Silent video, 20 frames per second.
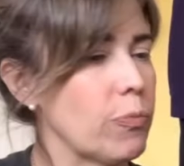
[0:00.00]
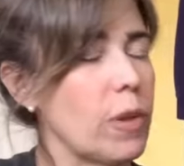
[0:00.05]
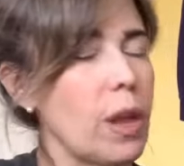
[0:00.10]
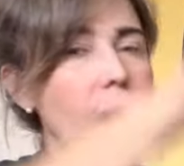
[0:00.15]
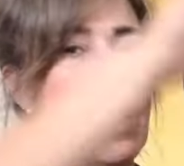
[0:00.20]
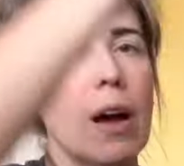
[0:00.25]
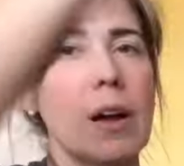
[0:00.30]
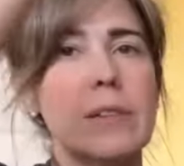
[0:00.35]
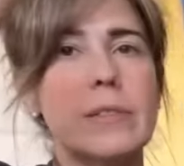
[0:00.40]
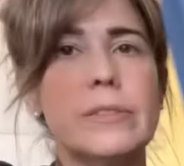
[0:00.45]

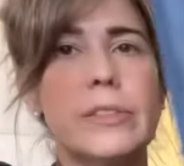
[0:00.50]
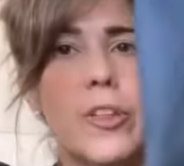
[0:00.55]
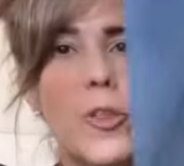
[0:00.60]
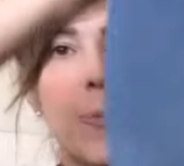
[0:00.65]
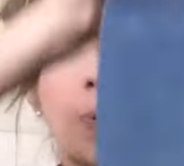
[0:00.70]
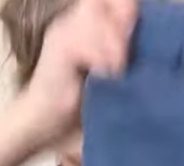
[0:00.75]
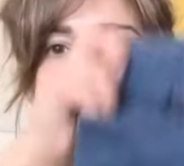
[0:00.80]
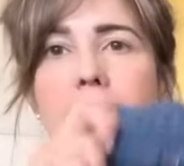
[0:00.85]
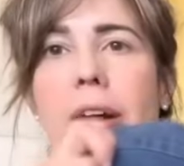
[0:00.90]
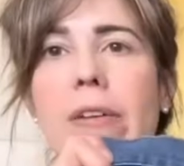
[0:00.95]
Ah, another
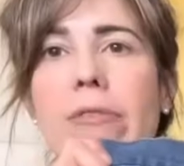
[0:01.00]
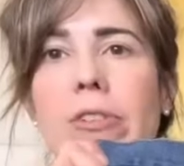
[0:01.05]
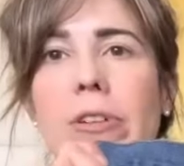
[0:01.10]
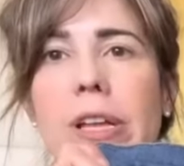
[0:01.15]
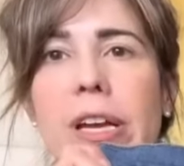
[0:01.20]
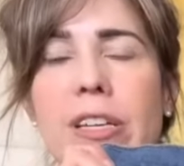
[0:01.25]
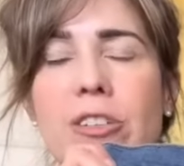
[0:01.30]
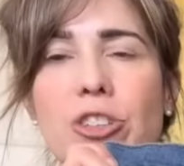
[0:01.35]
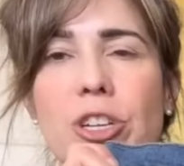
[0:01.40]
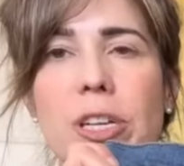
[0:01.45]
pair of
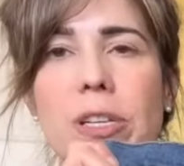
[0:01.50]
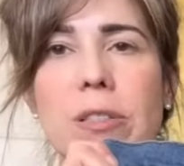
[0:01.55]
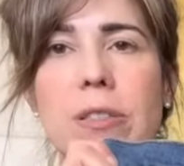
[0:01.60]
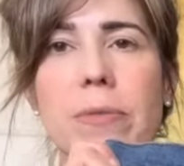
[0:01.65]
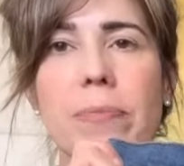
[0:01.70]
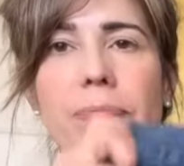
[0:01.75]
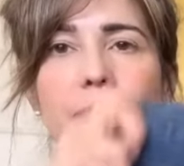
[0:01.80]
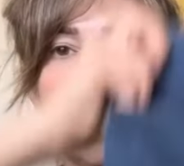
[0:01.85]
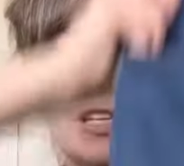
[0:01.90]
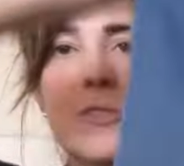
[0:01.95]
Everlane jeans.
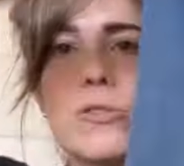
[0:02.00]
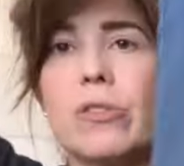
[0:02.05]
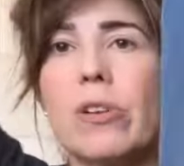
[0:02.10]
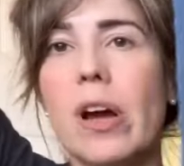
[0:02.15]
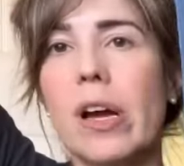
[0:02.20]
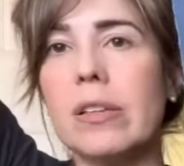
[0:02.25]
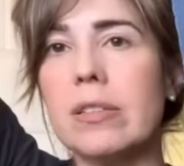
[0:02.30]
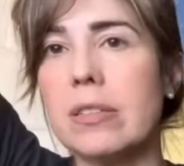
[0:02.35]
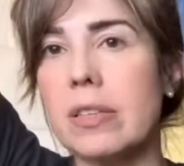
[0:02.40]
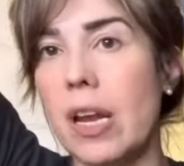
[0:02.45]
These are
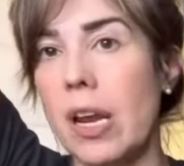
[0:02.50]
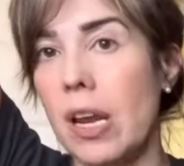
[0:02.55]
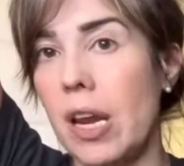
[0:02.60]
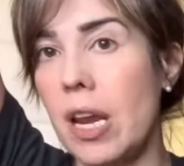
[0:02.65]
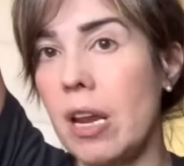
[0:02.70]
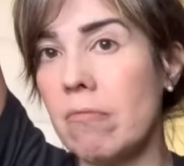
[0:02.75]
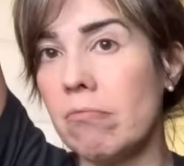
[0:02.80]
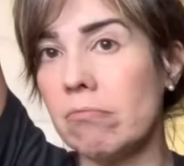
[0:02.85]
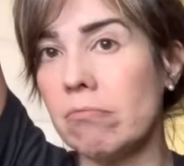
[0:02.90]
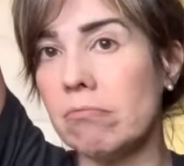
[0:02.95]
not skinny.